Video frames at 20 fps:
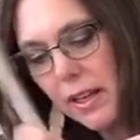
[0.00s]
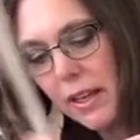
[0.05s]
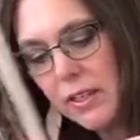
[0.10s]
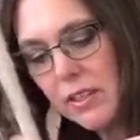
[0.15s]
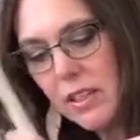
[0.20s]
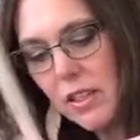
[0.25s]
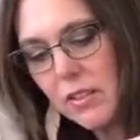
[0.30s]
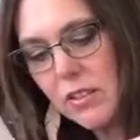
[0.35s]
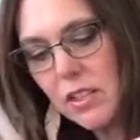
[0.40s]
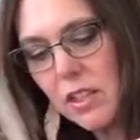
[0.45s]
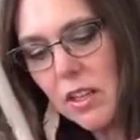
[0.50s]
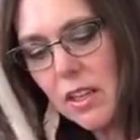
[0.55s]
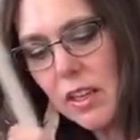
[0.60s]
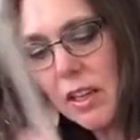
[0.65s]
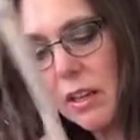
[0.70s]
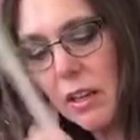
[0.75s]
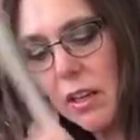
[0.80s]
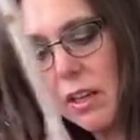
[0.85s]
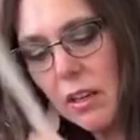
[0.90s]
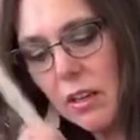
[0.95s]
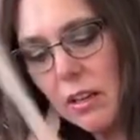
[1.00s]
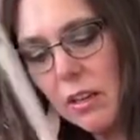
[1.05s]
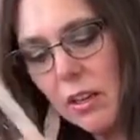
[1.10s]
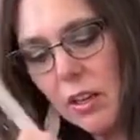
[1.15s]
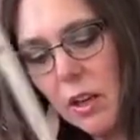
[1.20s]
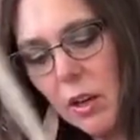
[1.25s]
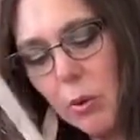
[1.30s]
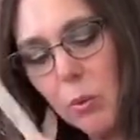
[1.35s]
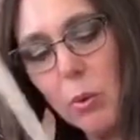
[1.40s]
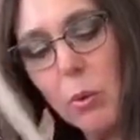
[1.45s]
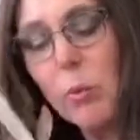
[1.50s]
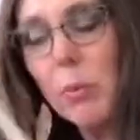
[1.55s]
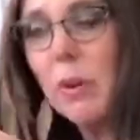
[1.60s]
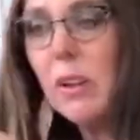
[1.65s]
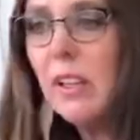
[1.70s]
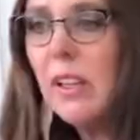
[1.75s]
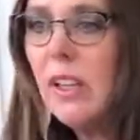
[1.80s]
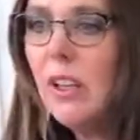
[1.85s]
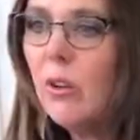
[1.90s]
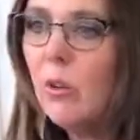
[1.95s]
So it's gonna, you know, we're
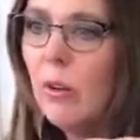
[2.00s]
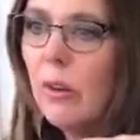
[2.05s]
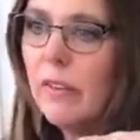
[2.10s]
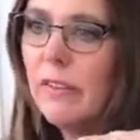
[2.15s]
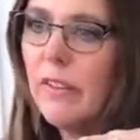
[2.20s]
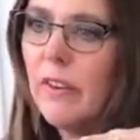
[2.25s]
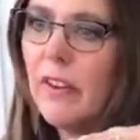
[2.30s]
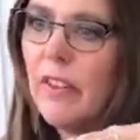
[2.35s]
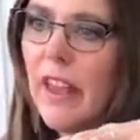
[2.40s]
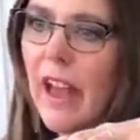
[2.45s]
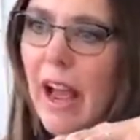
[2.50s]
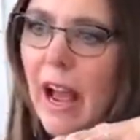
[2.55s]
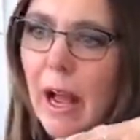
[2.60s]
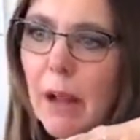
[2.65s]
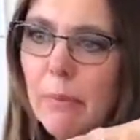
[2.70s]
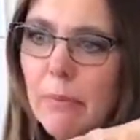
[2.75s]
really going for that